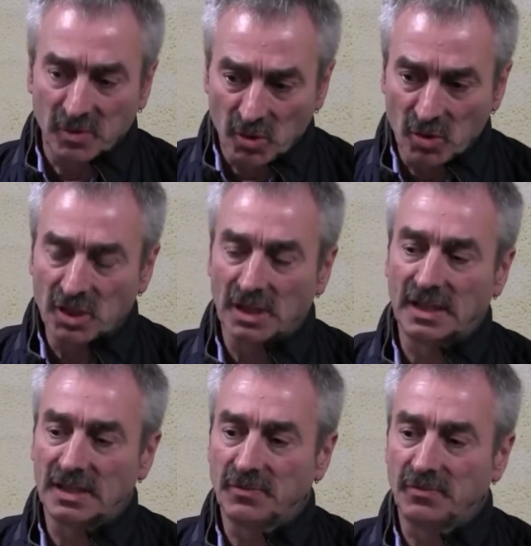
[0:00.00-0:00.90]
using
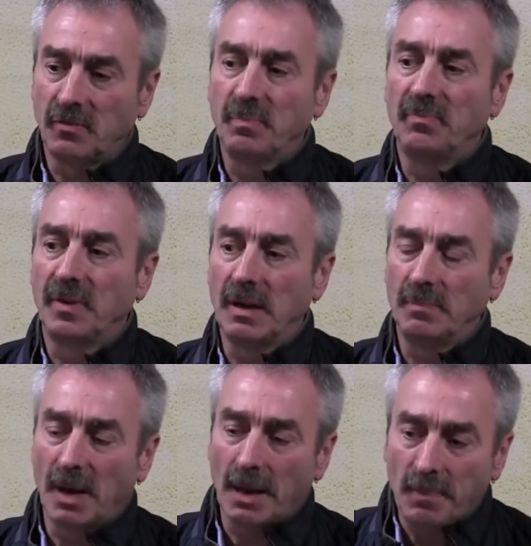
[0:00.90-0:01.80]
this
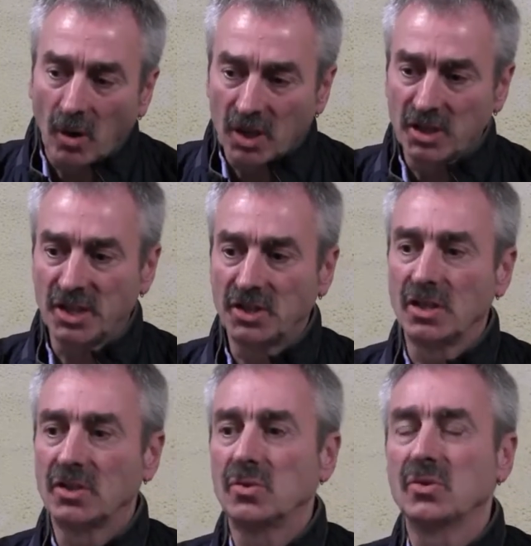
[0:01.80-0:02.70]
by
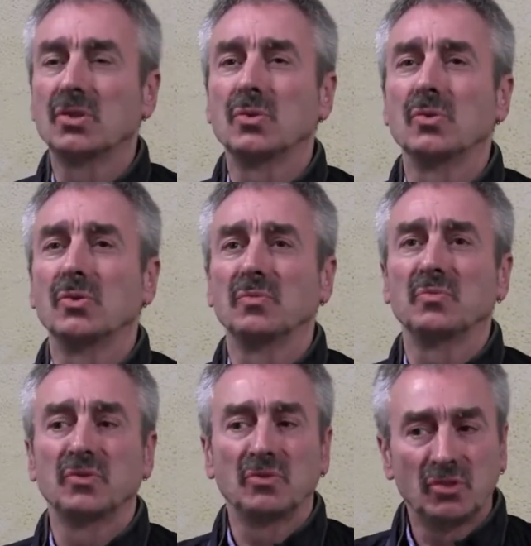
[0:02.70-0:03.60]
politicians to
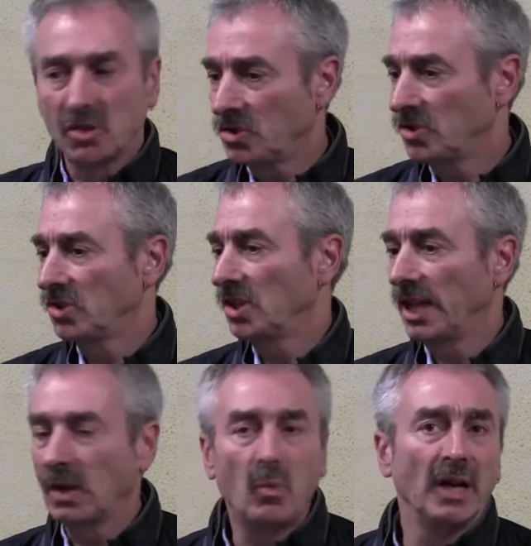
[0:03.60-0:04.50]
just
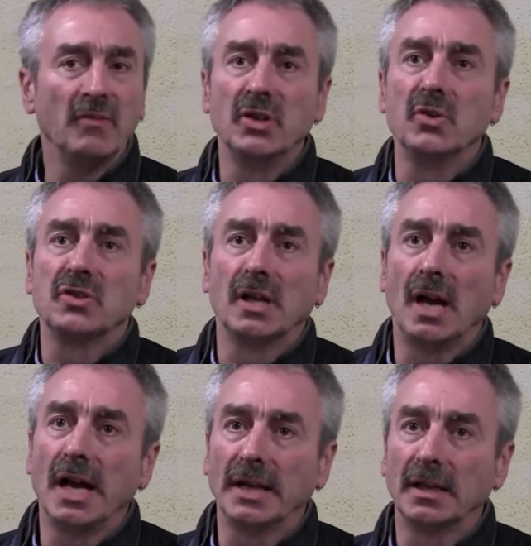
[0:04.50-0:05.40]
select whatever news they
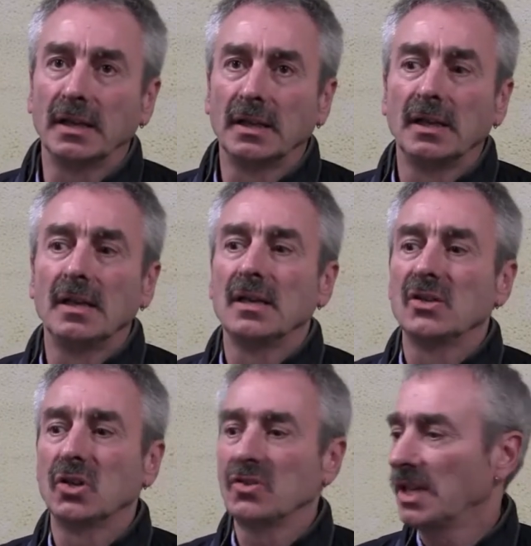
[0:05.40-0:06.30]
like.
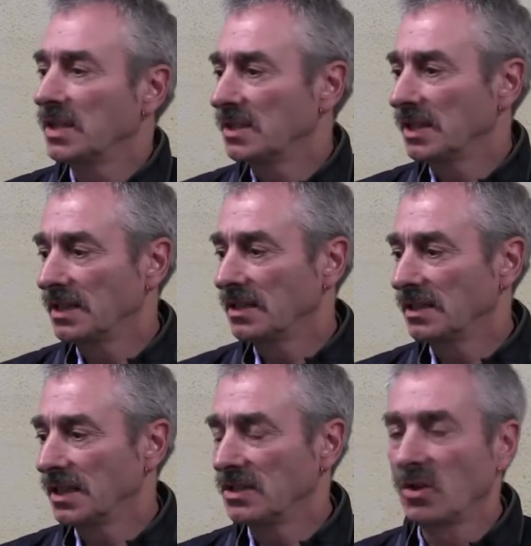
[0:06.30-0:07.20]
So
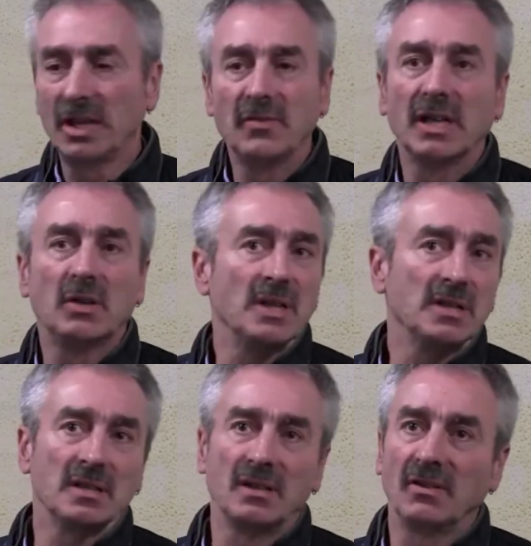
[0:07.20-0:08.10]
it's not even a
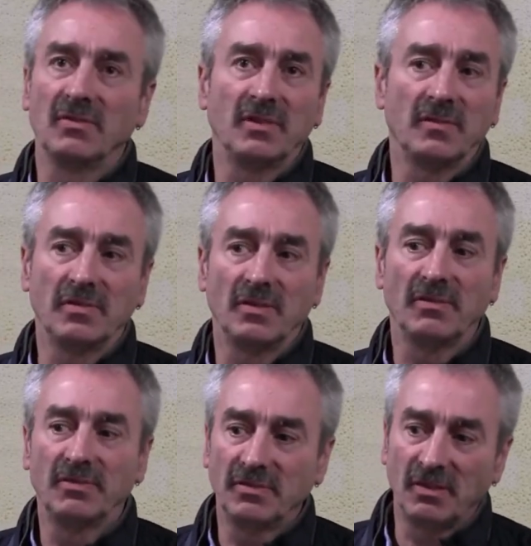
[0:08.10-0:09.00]
question
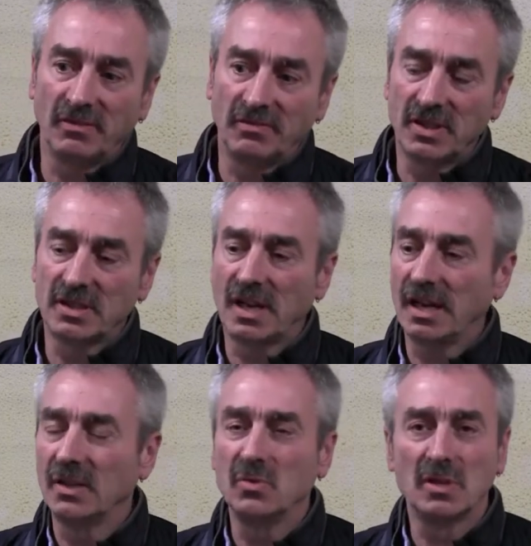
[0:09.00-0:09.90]
of
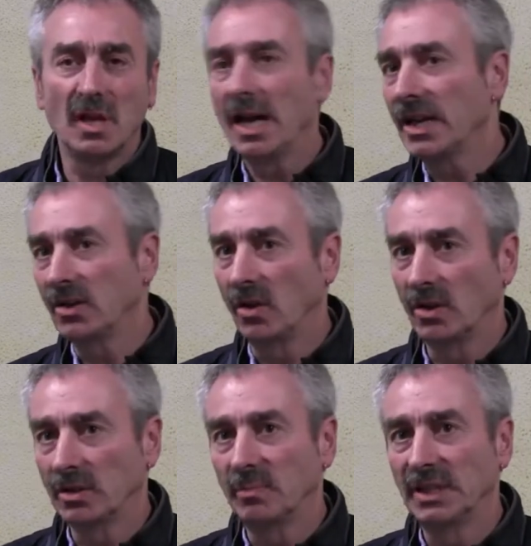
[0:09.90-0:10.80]
deciding who's lying or
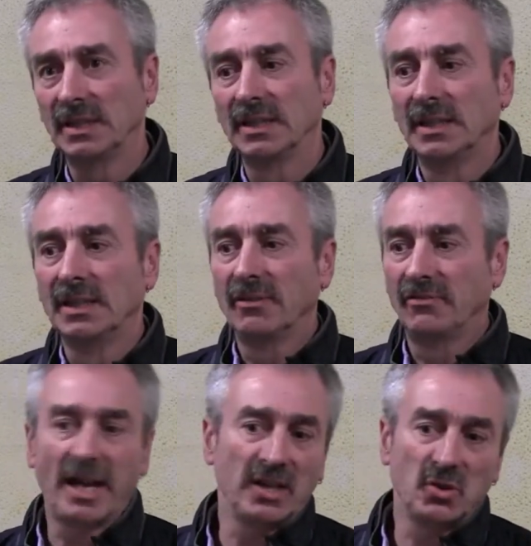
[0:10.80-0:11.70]
not. I mean,
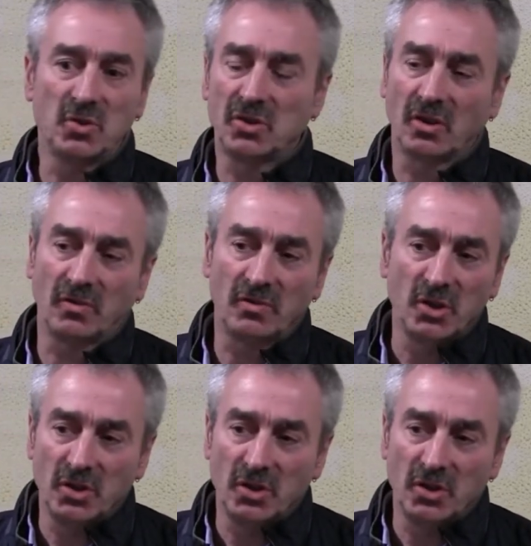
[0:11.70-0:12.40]
fake news sort of